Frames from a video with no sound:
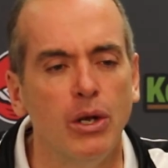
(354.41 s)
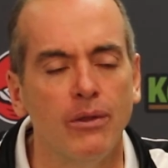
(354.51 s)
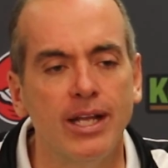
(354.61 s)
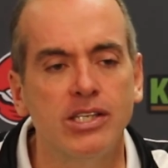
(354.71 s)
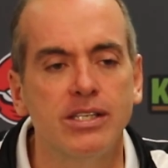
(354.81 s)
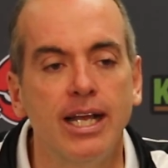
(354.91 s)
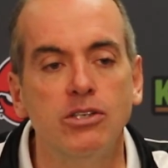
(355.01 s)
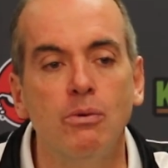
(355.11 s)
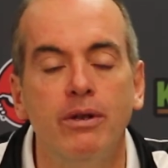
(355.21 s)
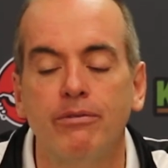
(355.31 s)
You know, that's
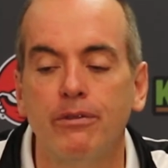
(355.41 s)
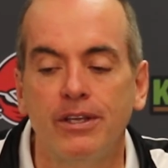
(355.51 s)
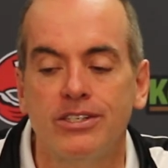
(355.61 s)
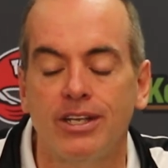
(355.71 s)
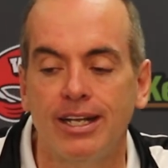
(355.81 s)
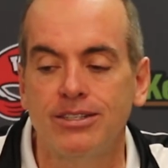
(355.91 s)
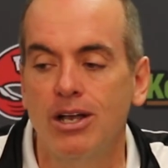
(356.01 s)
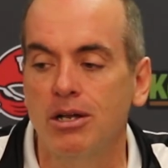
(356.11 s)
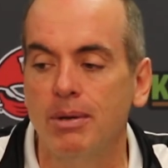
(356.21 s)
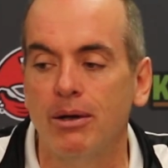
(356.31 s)
that's one of the things that I
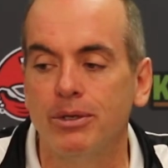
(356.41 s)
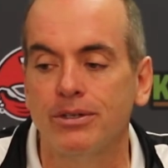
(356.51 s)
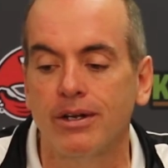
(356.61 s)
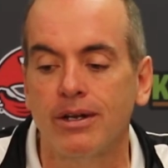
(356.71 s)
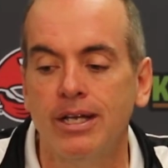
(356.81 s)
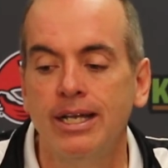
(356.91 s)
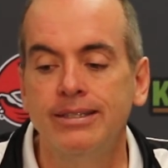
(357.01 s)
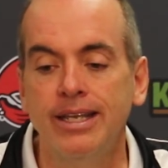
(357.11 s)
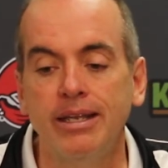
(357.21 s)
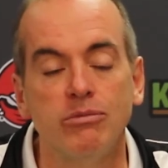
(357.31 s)
talk talk about with our
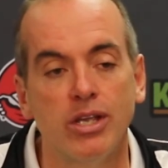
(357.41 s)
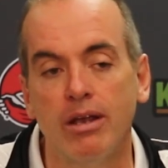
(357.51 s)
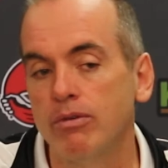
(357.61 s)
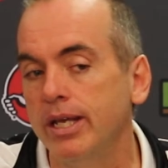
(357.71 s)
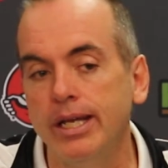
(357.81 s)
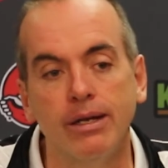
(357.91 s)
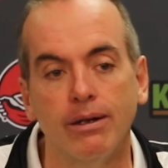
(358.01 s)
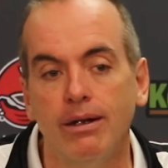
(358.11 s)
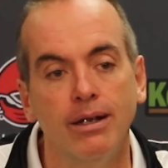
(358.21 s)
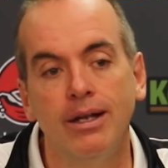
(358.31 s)
teams every
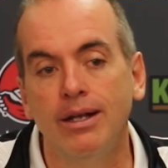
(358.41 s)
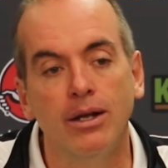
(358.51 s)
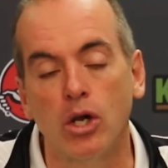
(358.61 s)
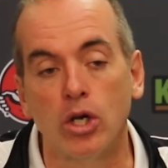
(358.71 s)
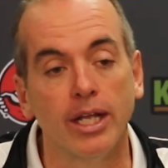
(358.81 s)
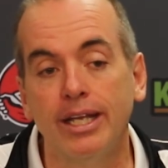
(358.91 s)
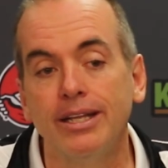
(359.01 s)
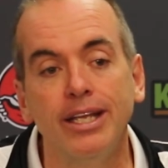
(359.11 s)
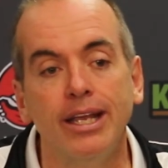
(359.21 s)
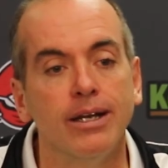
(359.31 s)
year early
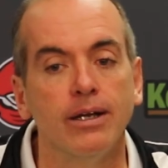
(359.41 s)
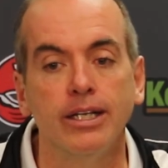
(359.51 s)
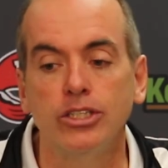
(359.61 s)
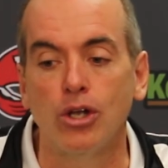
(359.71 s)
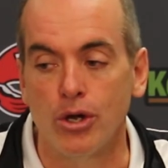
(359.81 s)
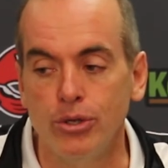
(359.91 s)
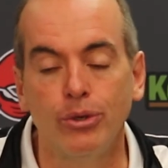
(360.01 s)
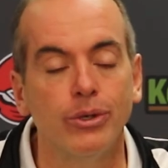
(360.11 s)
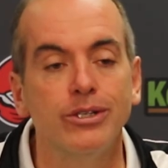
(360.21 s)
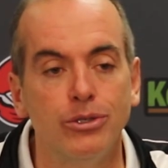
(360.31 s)
in the year is are
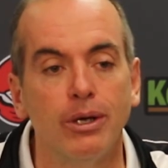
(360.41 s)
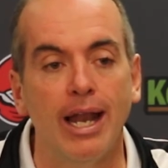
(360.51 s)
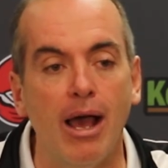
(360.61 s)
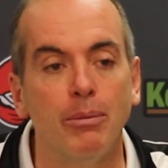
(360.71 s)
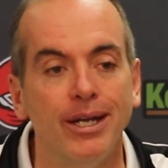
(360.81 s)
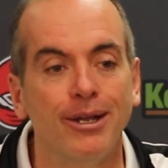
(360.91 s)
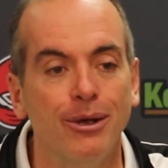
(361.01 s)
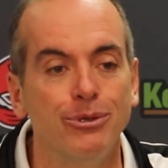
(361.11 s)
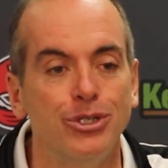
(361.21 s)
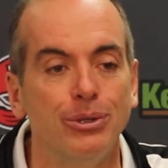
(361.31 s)
you going to allow me to
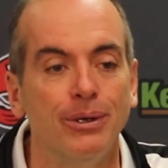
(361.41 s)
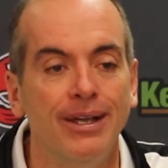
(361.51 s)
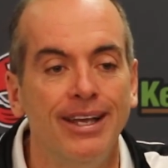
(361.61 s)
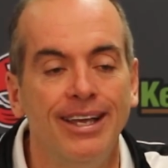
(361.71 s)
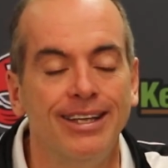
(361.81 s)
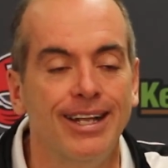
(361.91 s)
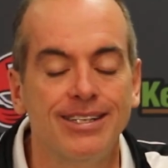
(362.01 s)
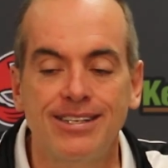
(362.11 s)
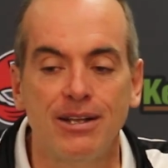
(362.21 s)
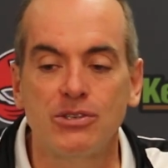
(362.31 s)
coach you? And
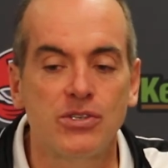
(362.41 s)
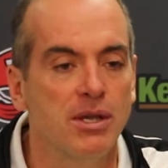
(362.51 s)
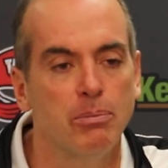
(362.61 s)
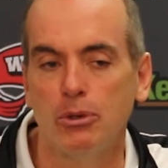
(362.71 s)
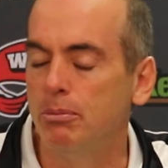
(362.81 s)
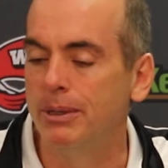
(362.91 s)
that sounds simple,